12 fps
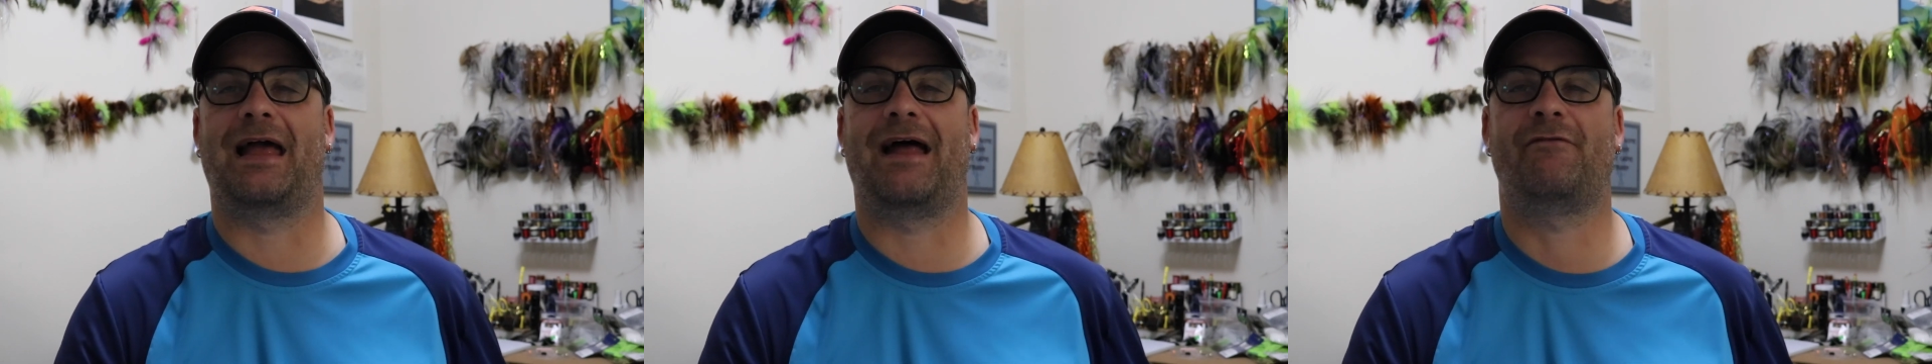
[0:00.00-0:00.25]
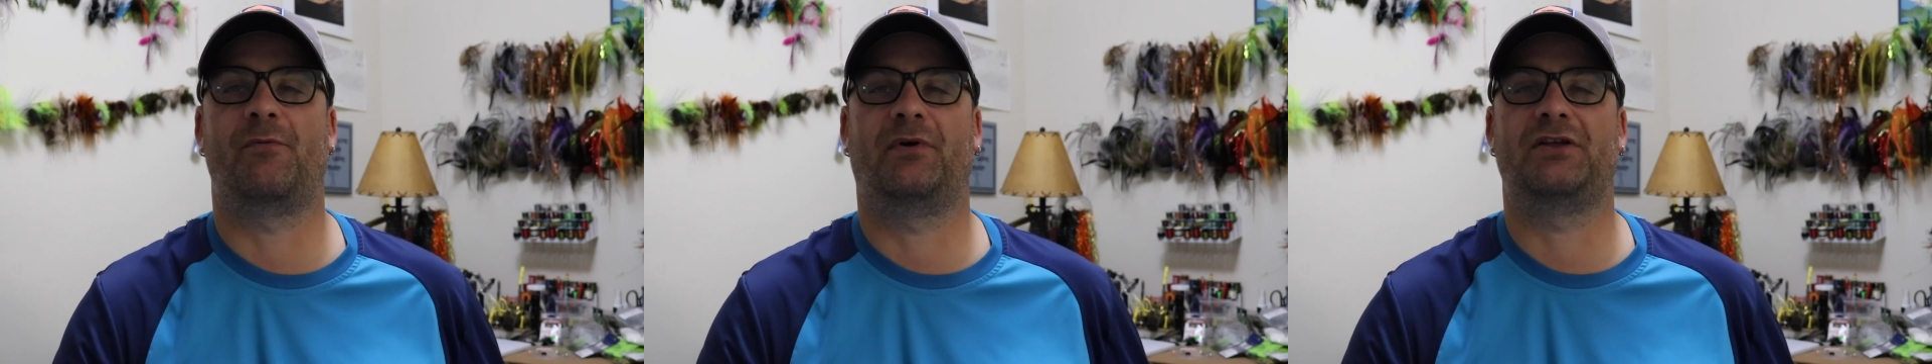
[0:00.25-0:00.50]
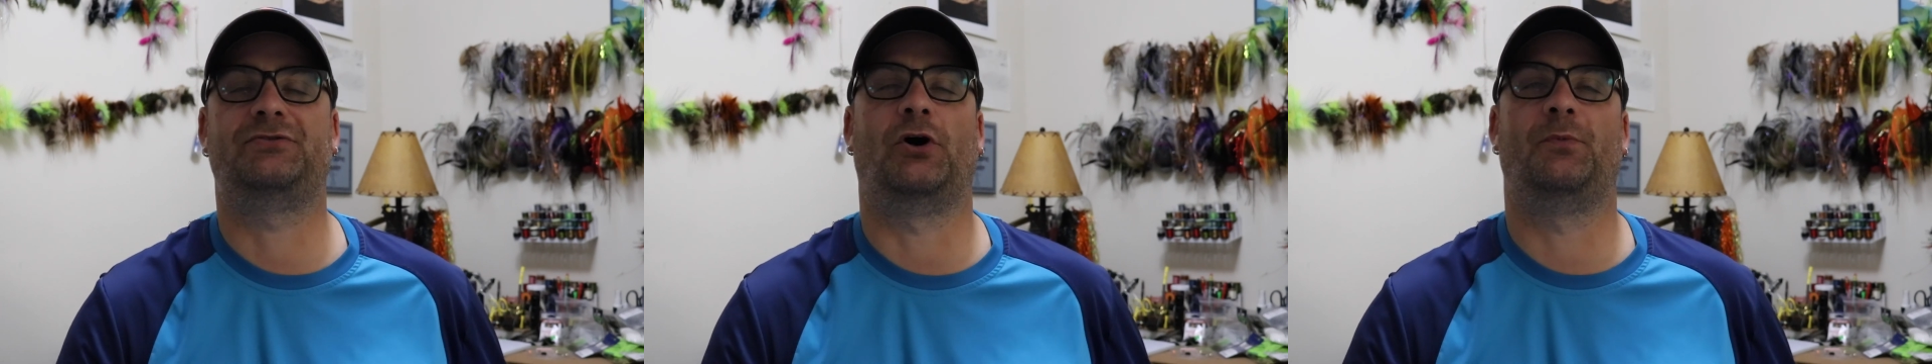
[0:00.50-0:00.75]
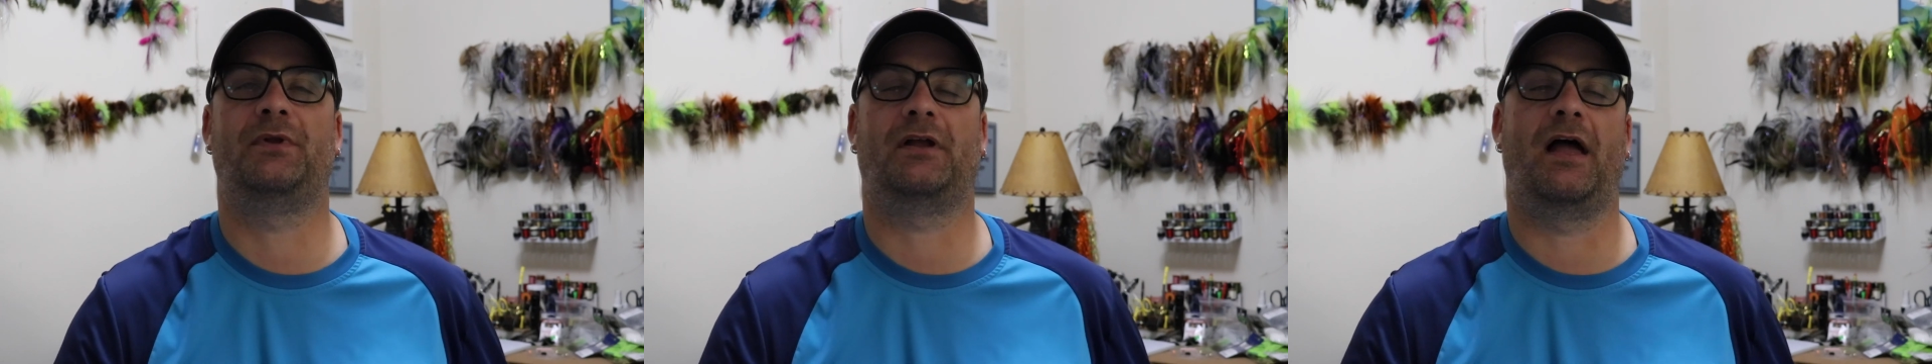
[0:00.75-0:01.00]
Everybody
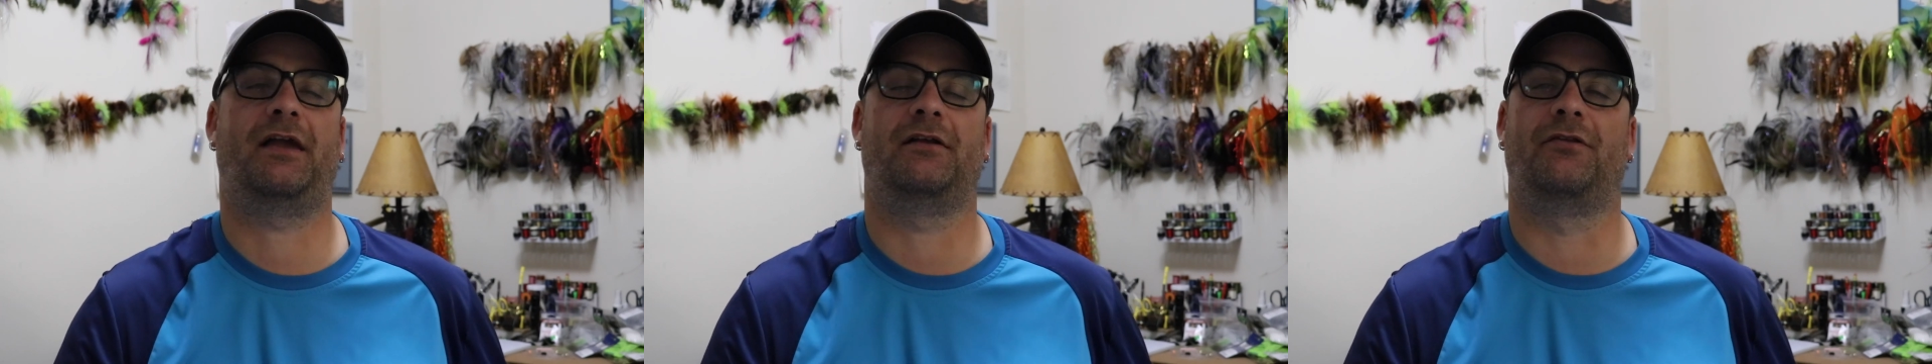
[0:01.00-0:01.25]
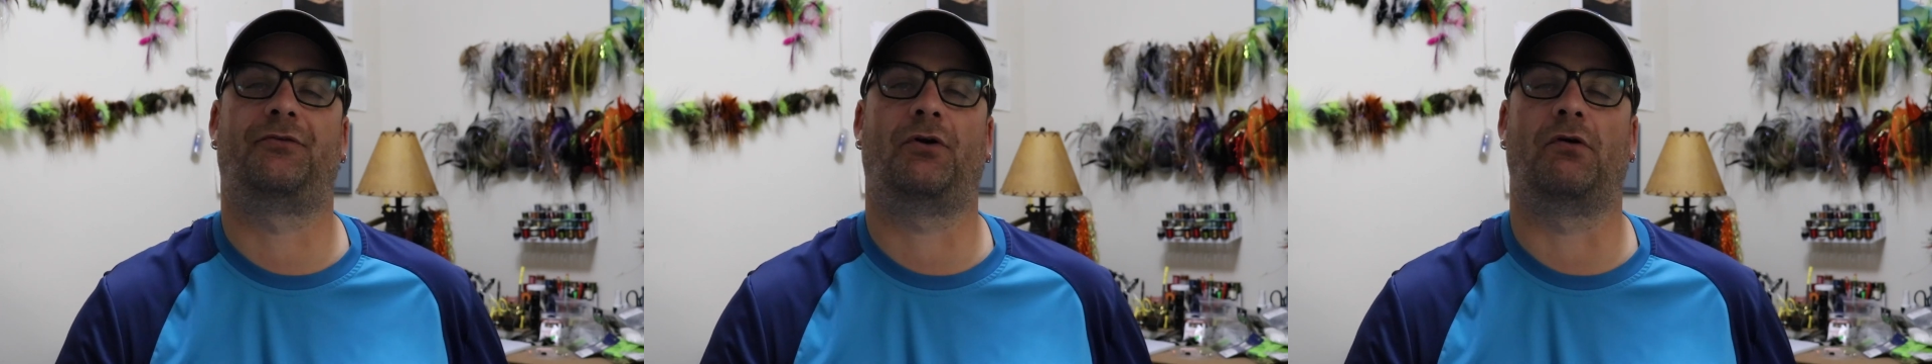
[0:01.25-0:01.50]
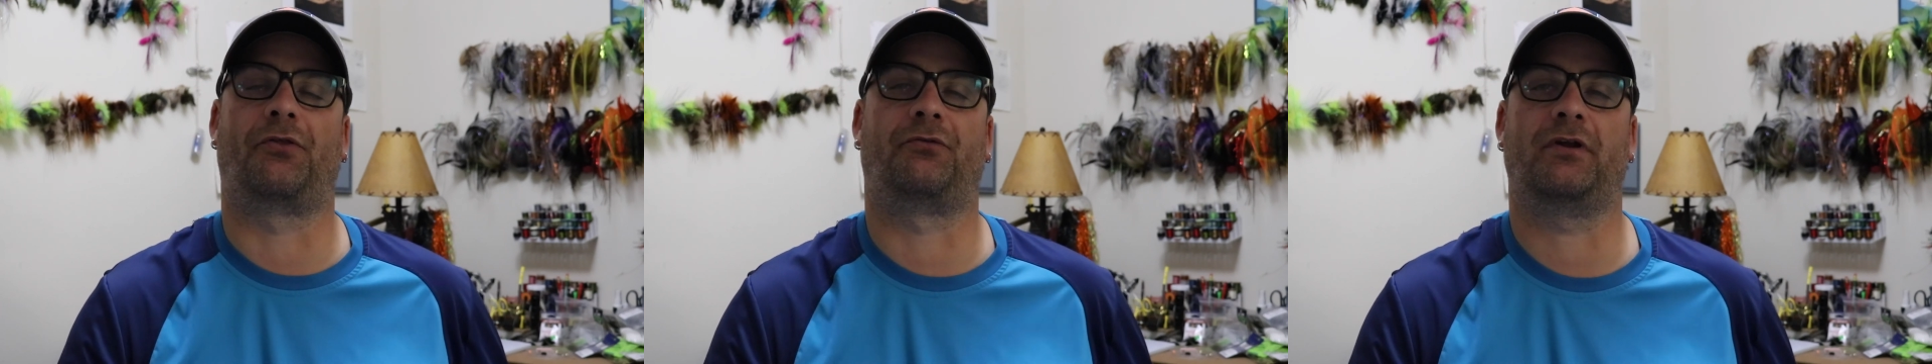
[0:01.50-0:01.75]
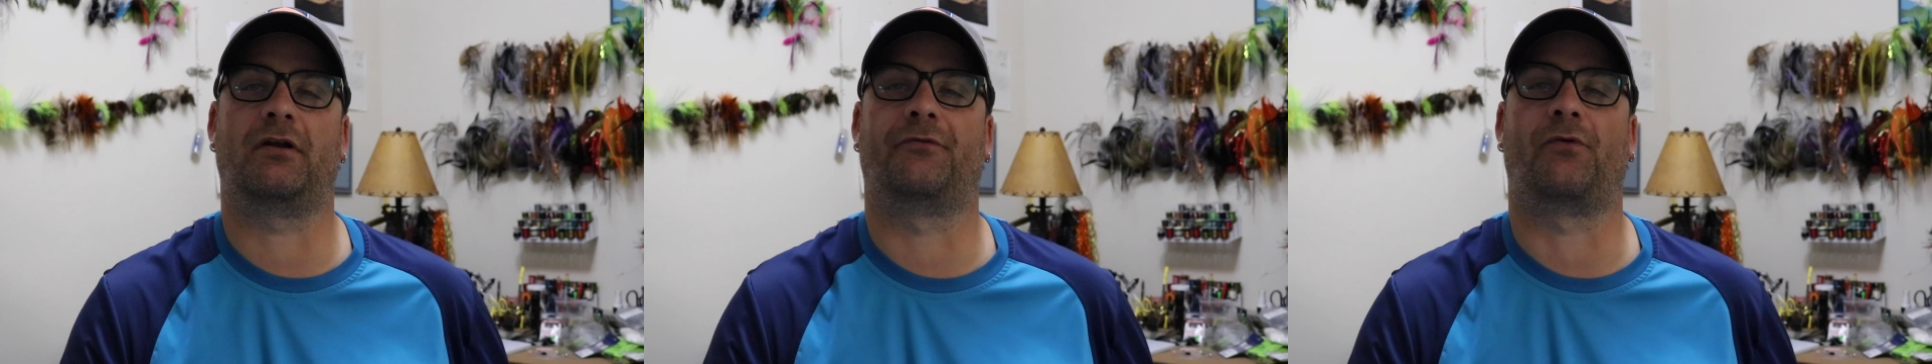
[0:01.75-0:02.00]
told me that I couldn't throw a
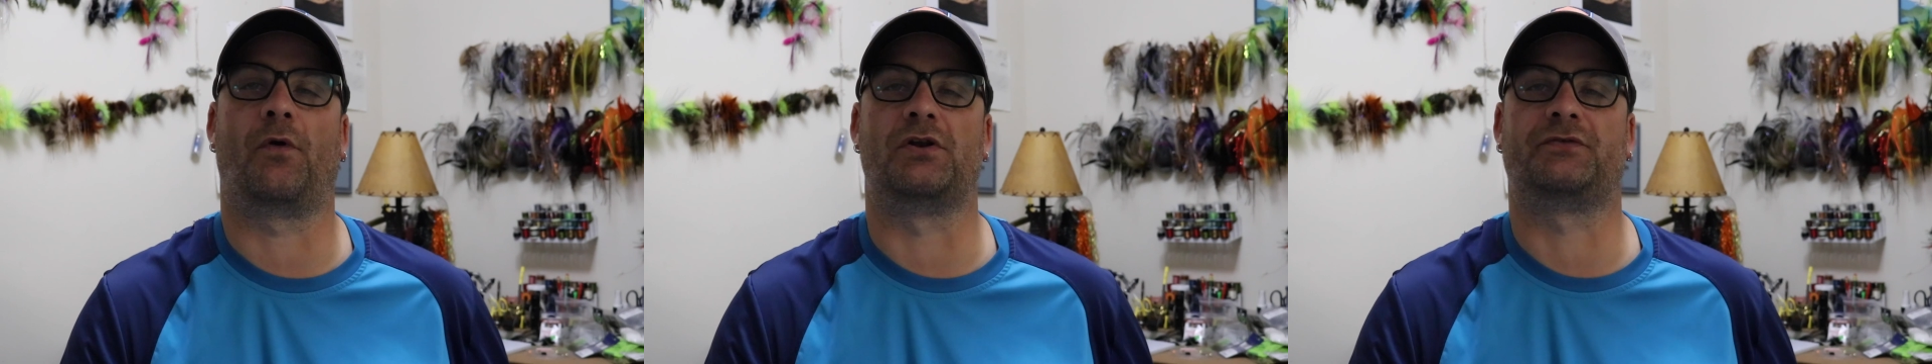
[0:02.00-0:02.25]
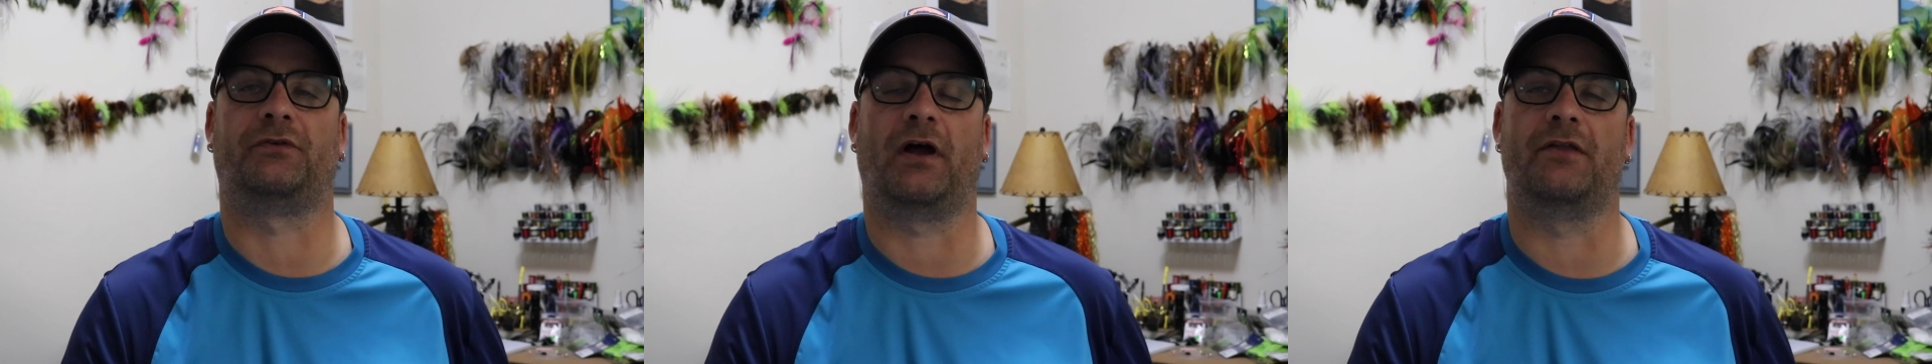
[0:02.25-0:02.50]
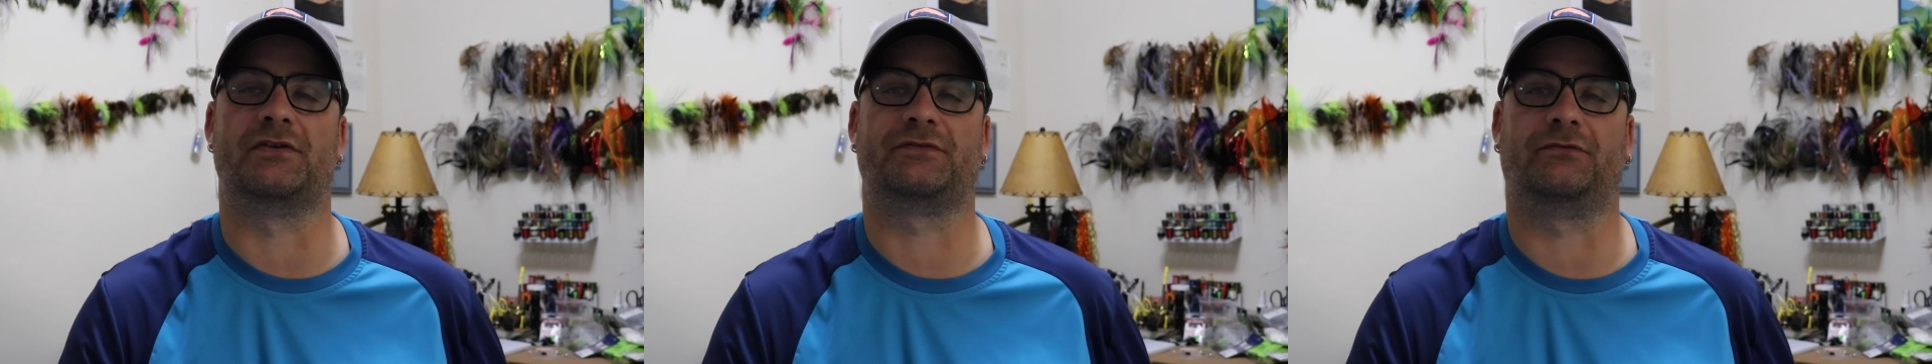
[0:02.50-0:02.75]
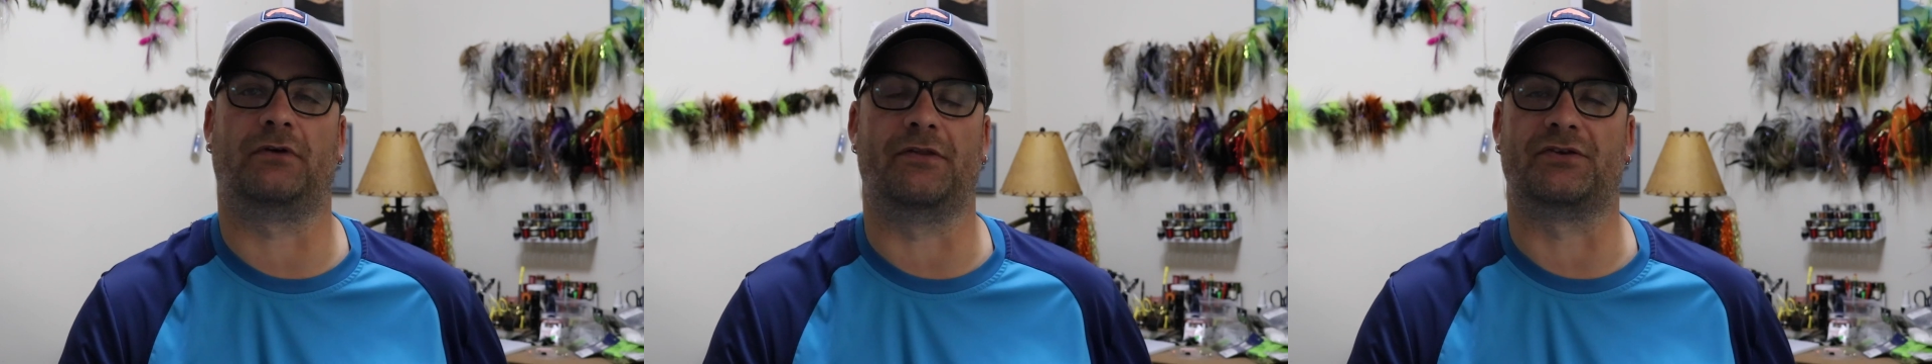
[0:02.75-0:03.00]
3 or 4 inch fly
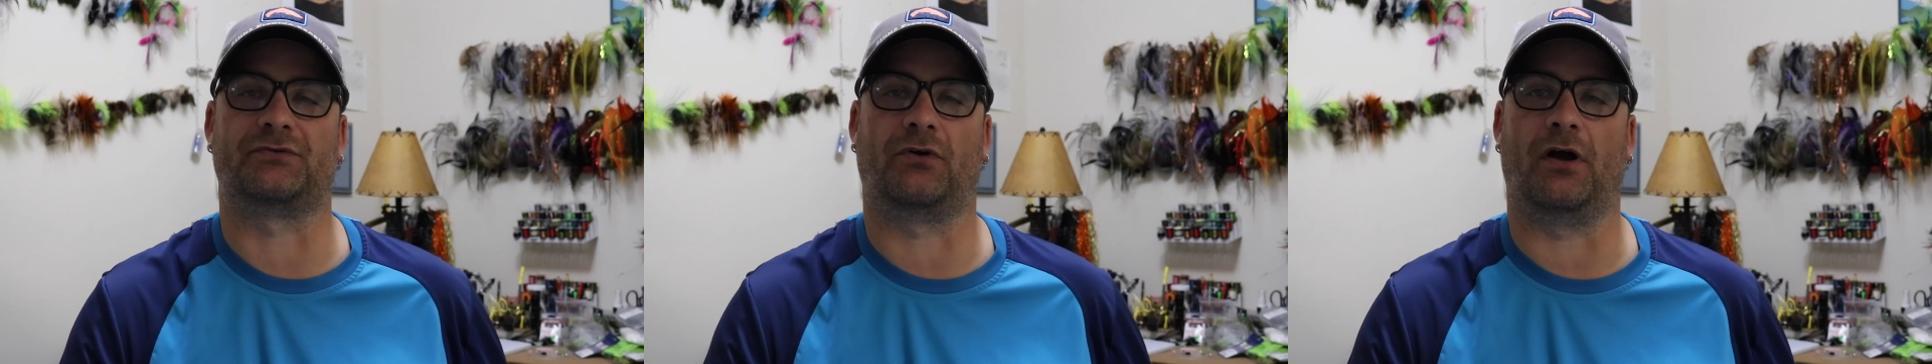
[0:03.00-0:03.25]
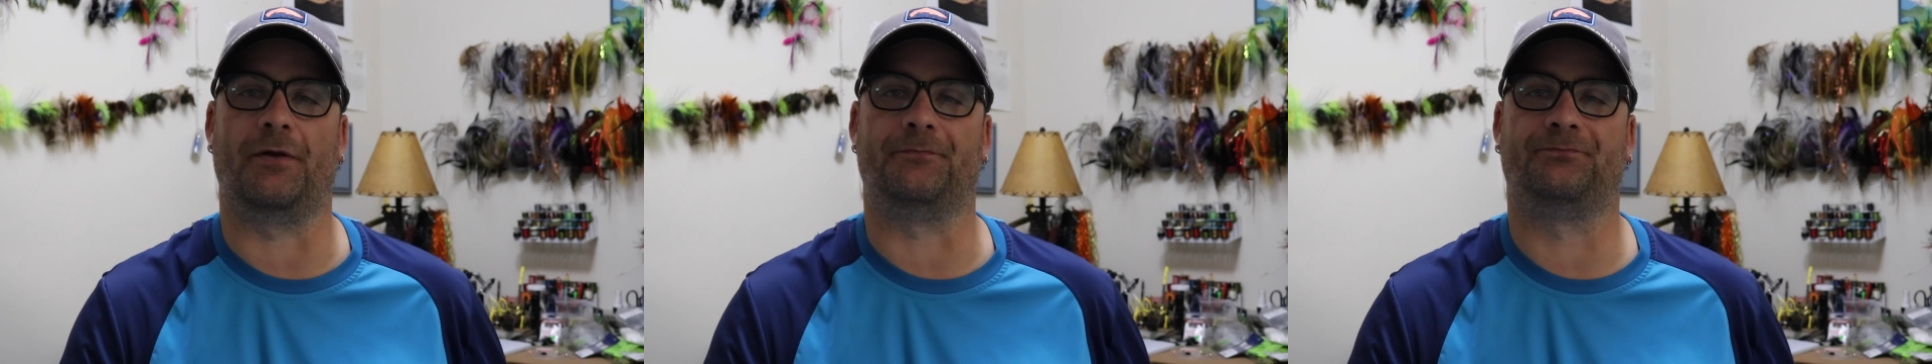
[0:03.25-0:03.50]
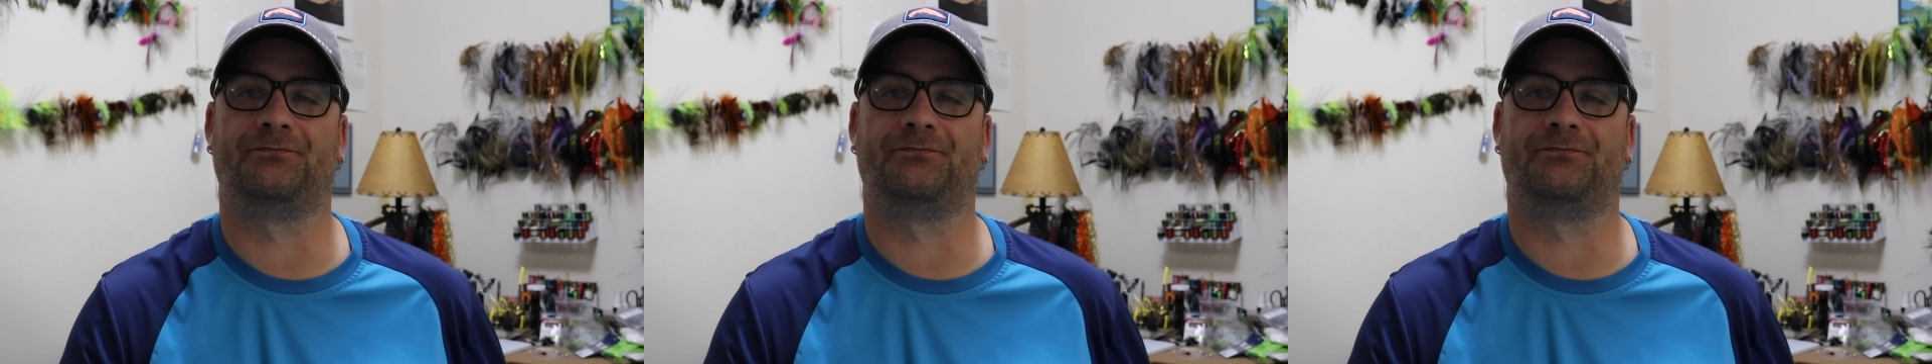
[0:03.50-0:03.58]
on this rod.